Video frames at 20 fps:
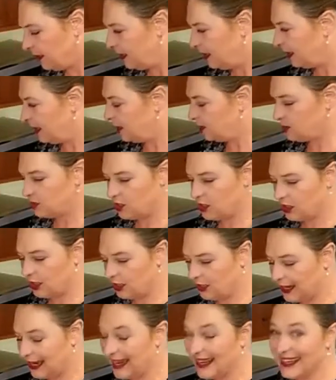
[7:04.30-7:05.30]
into
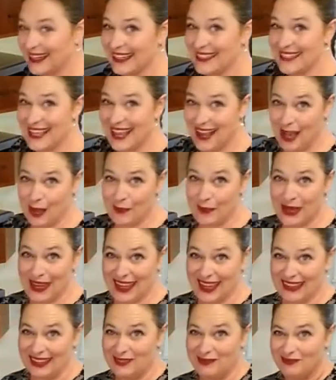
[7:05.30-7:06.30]
a nice hot
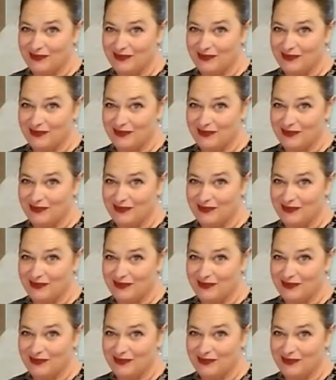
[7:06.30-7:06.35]
pan.